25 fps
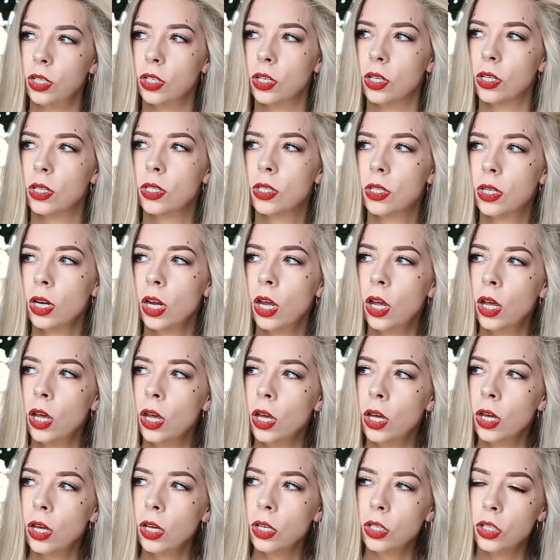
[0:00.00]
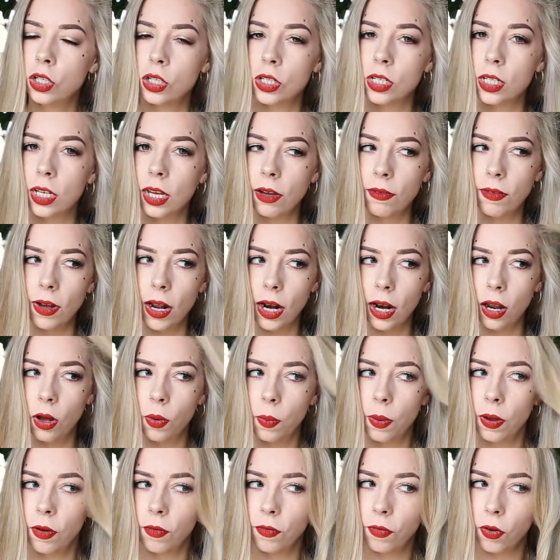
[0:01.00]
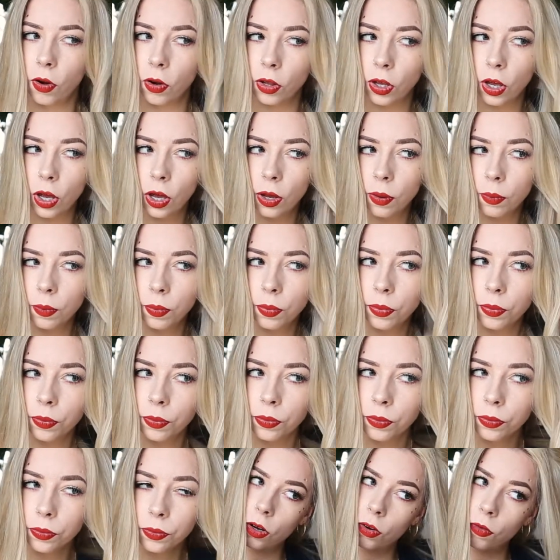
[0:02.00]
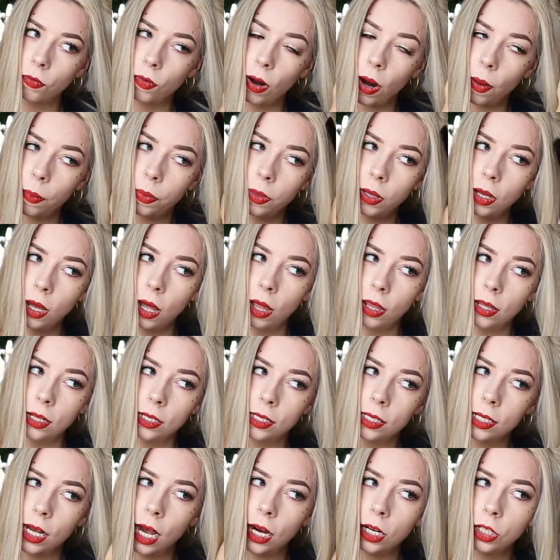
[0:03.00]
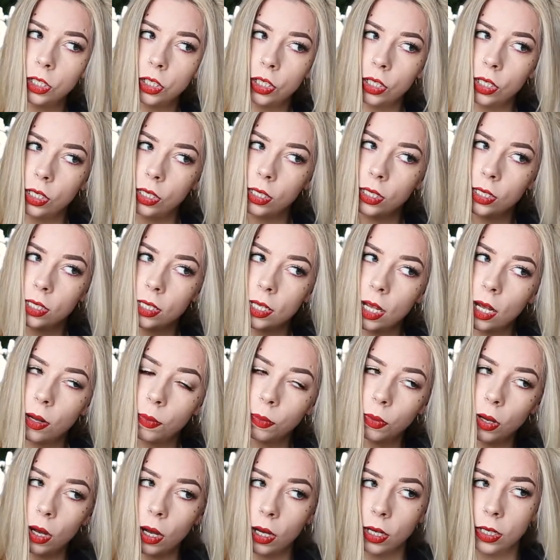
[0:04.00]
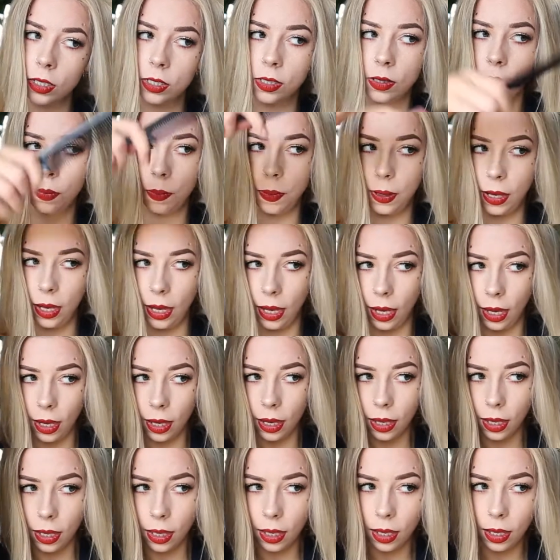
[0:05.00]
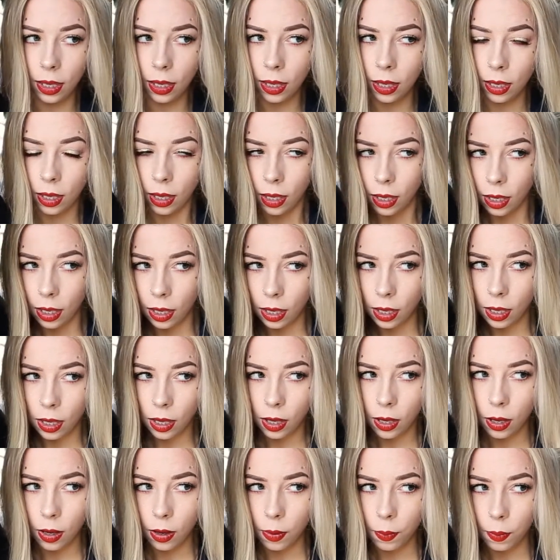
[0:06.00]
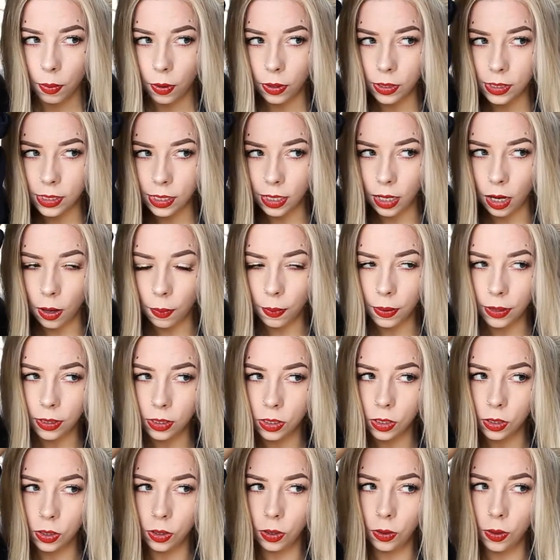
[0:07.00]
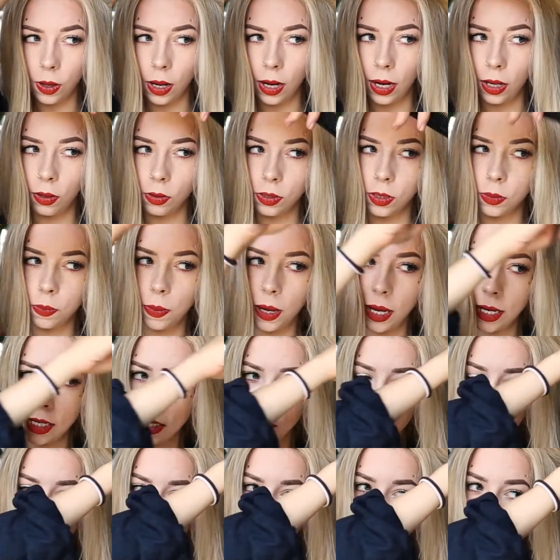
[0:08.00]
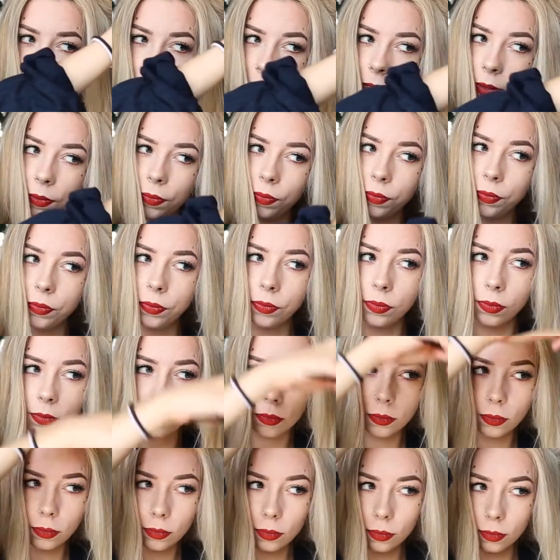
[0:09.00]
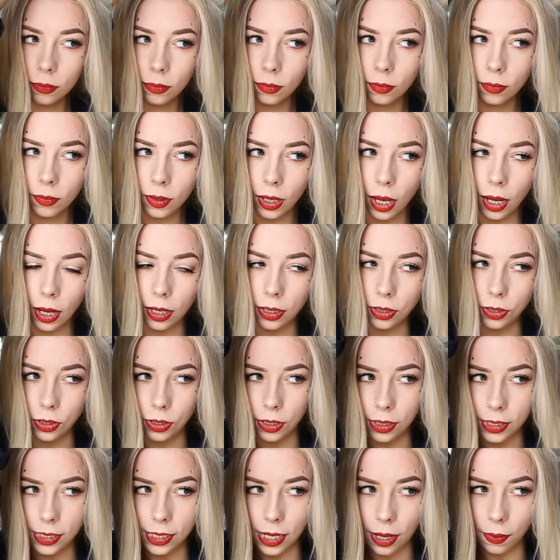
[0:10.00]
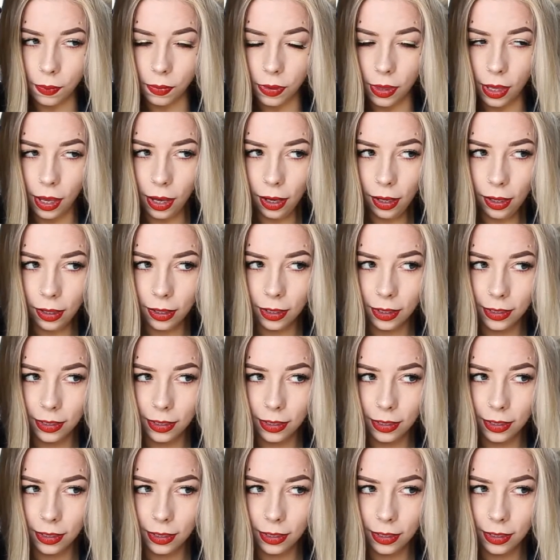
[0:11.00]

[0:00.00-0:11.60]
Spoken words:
just to give it a little bit of volume. Grab the other sections that I'm going to be putting up into a little space bun and do the same thing.